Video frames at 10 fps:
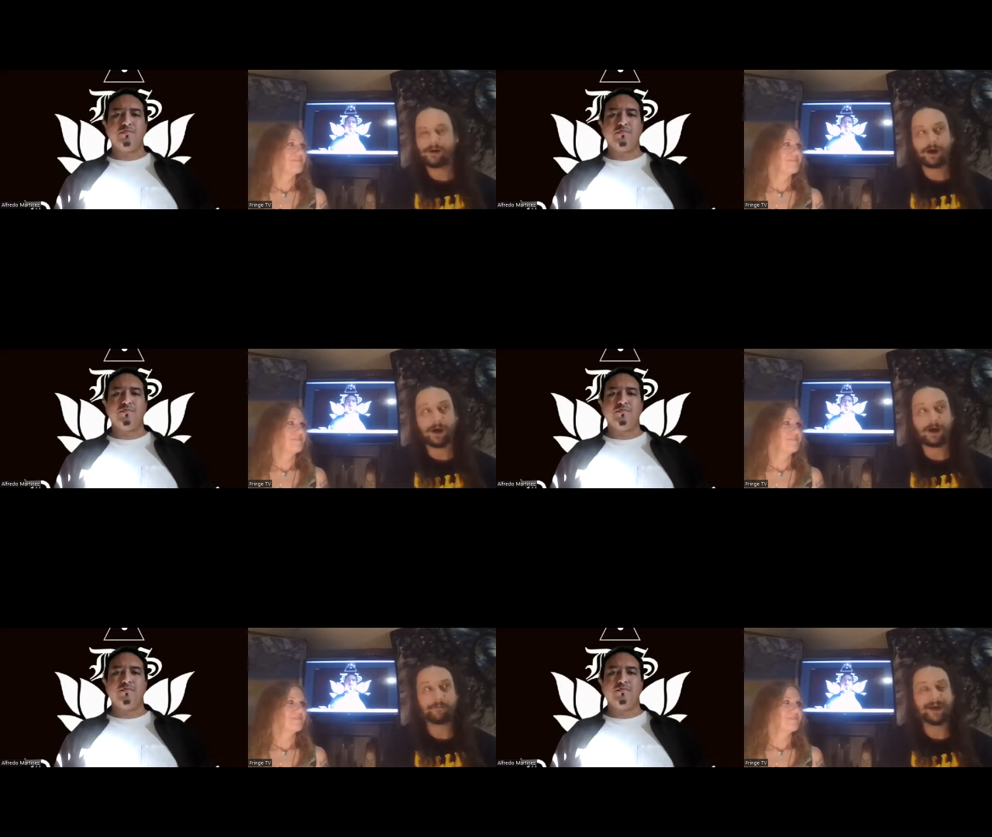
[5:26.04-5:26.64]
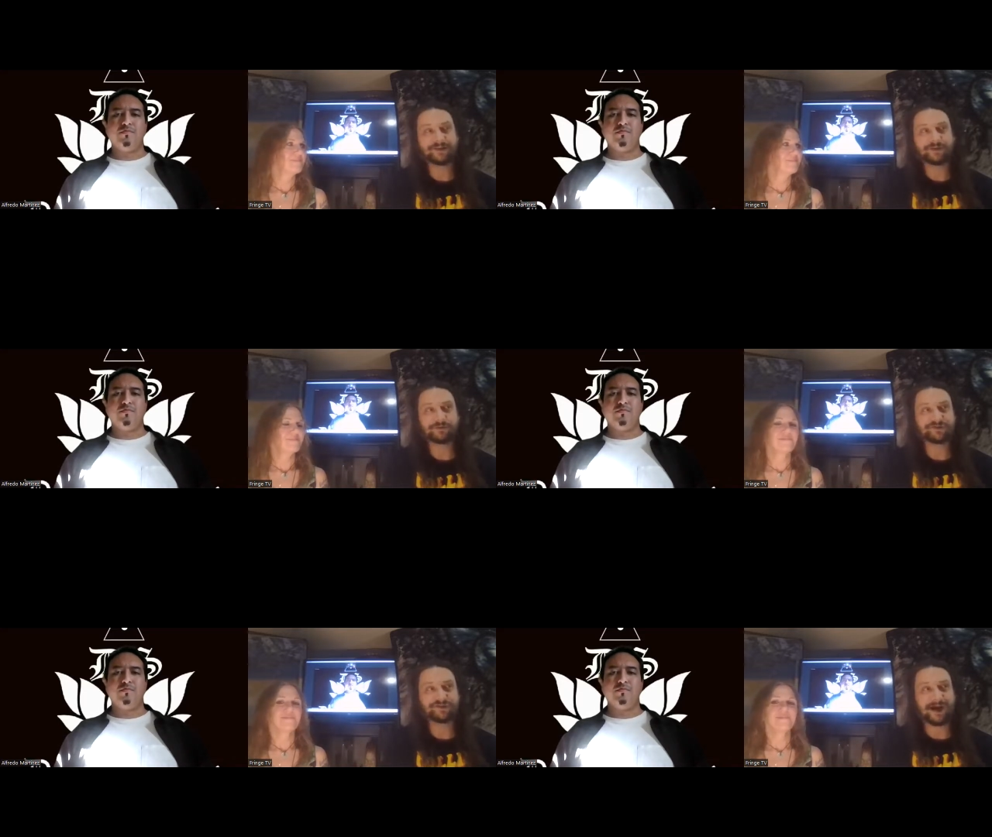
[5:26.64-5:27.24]

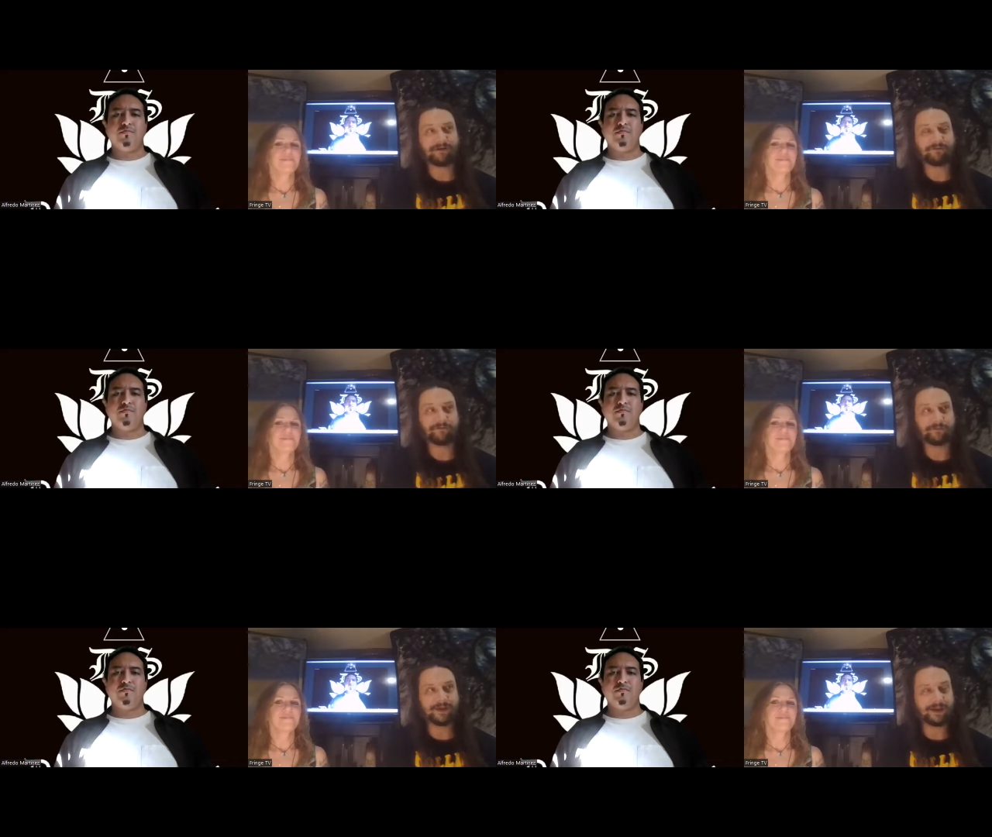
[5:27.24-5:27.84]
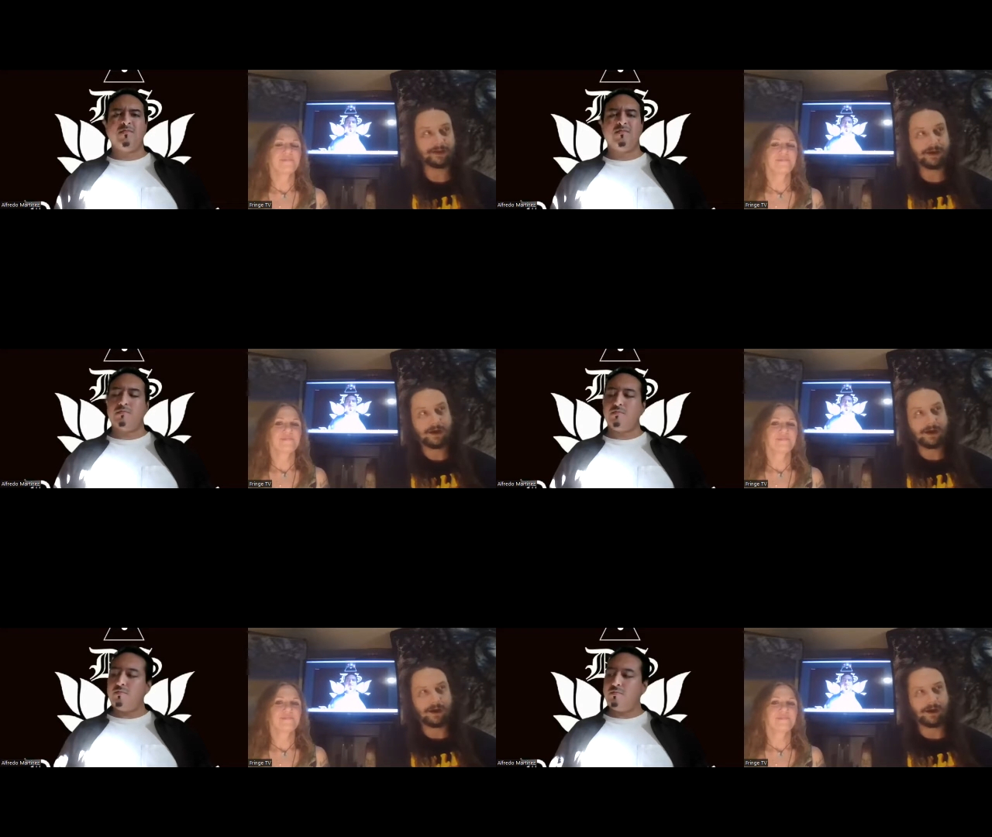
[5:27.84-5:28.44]
Speaker 1: Magical style for me
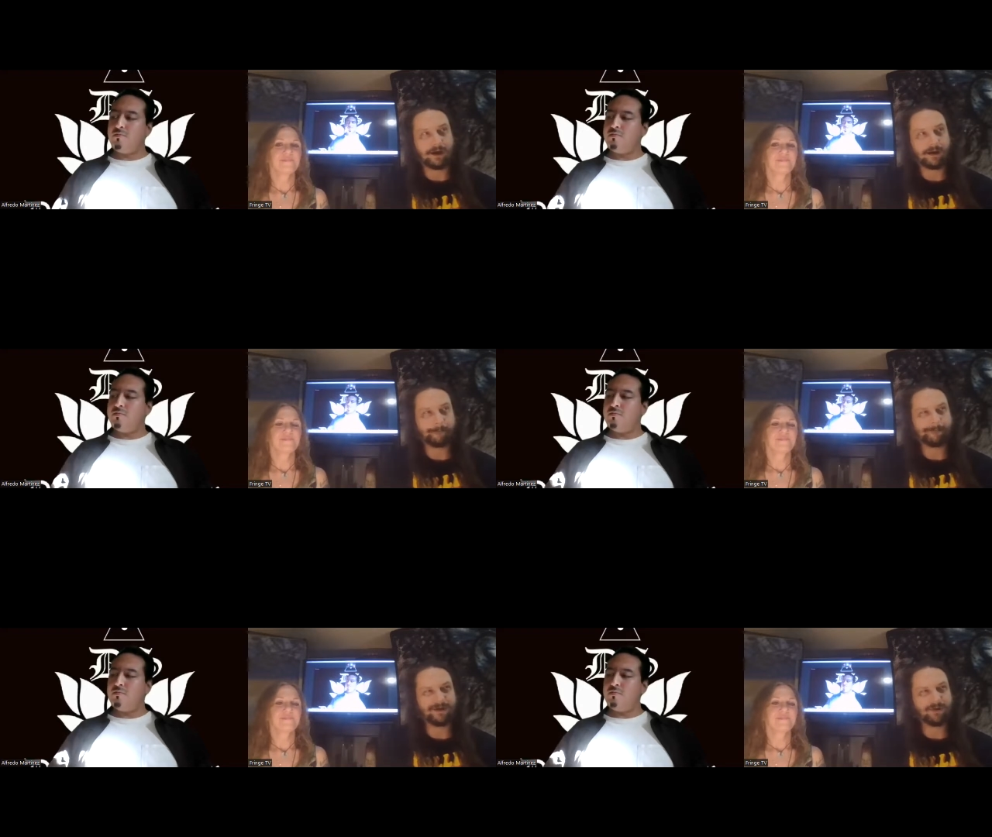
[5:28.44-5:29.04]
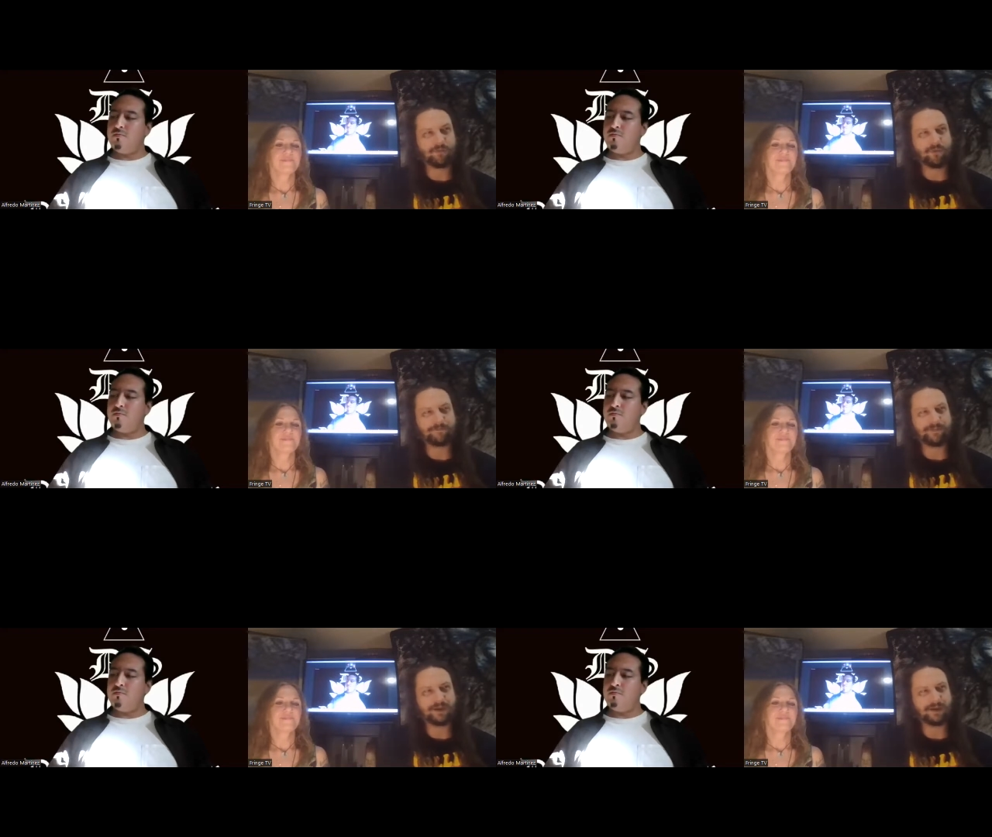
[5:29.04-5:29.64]

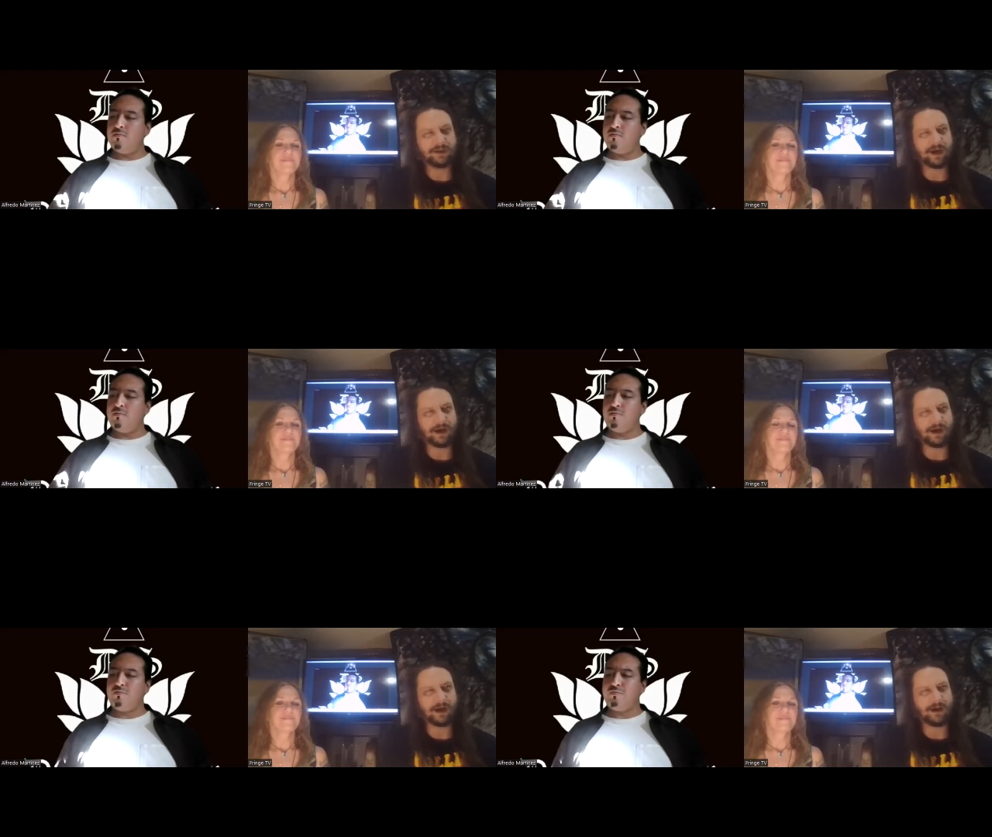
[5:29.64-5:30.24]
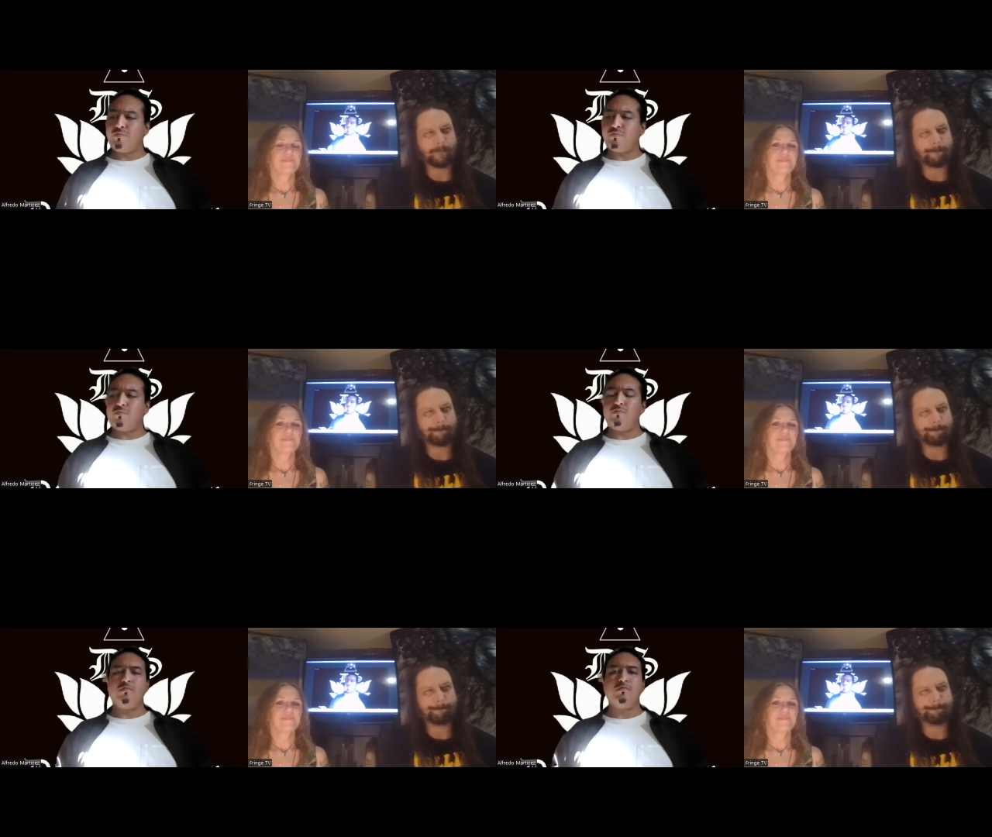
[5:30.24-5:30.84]
would be
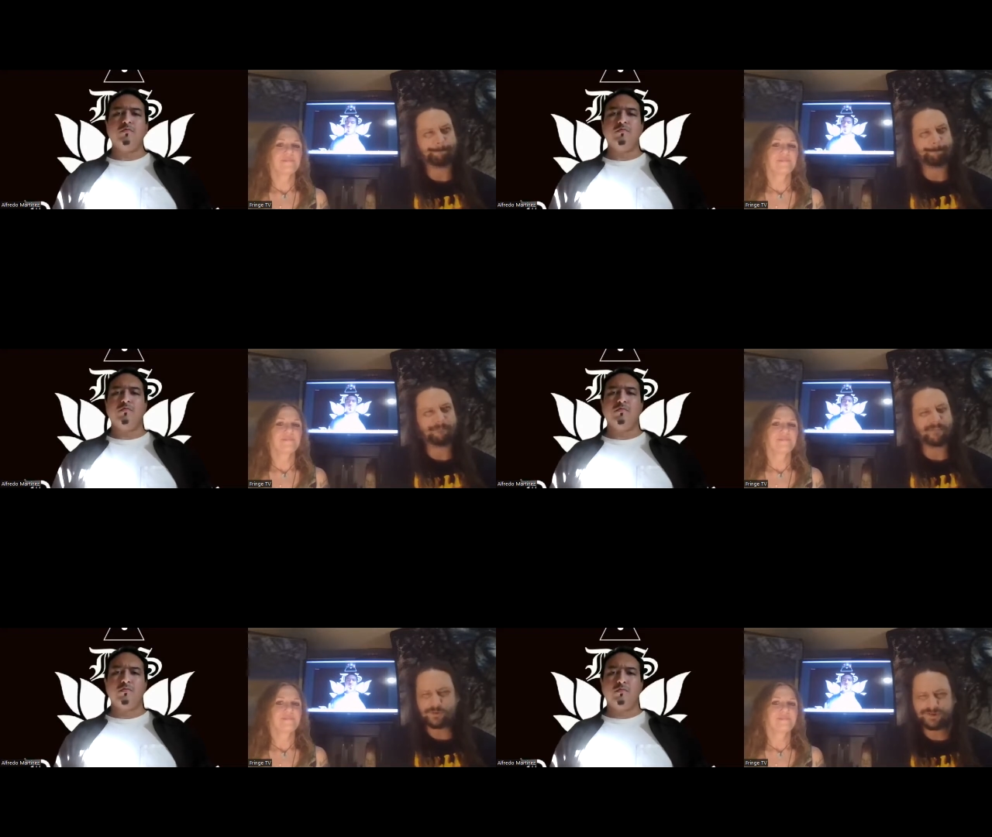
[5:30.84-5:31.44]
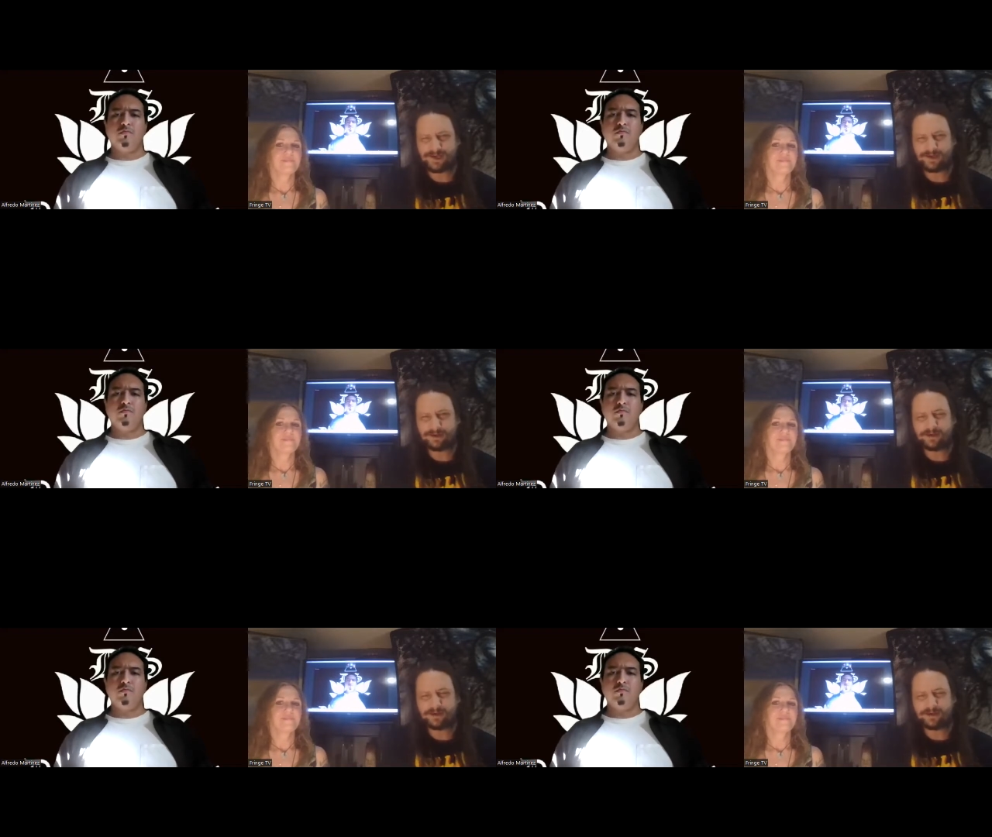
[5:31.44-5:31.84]
music.